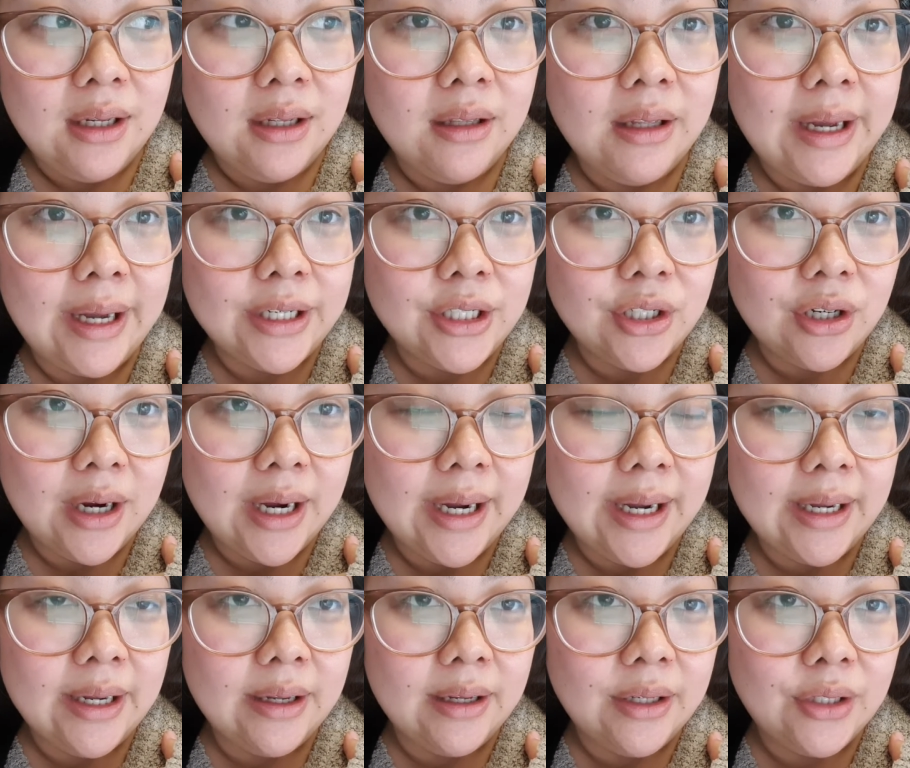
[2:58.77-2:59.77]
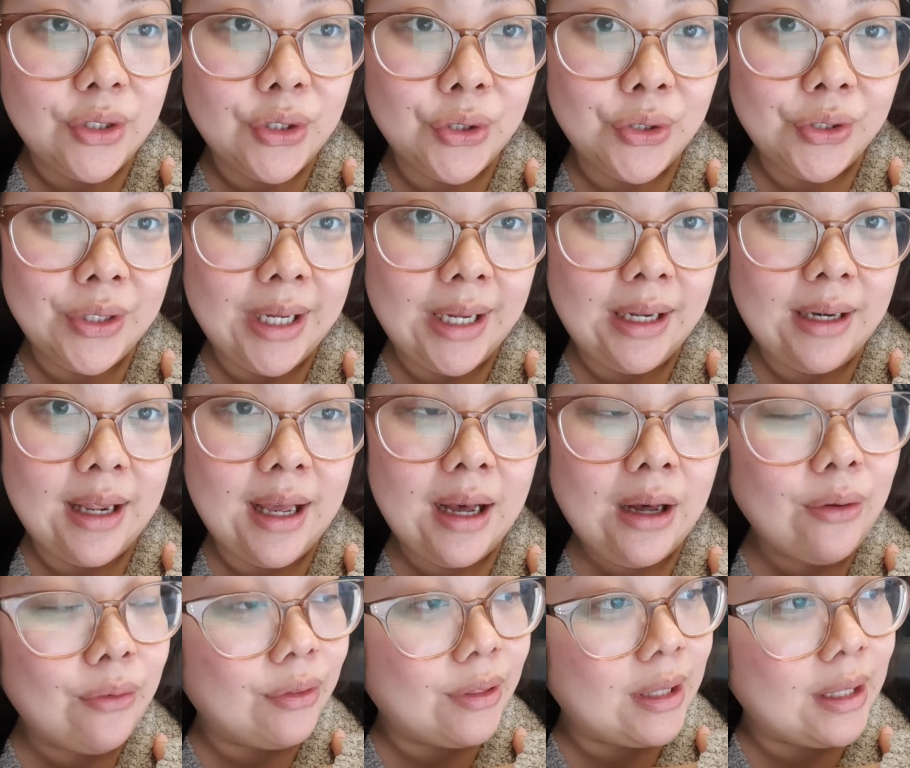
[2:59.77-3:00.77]
I try to eat
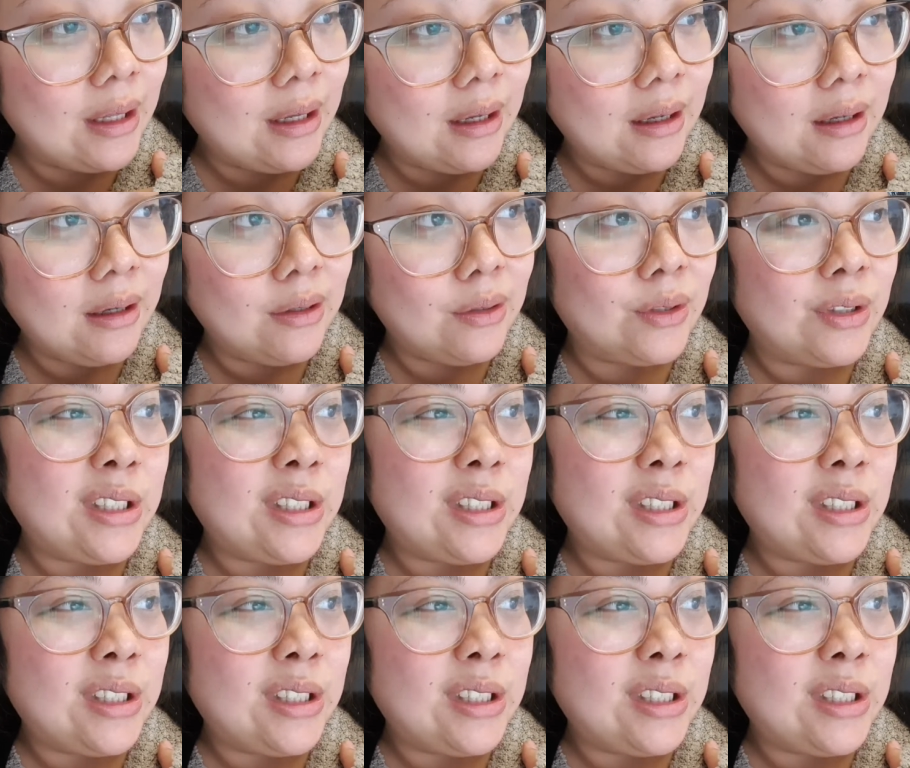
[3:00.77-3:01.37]
healthier or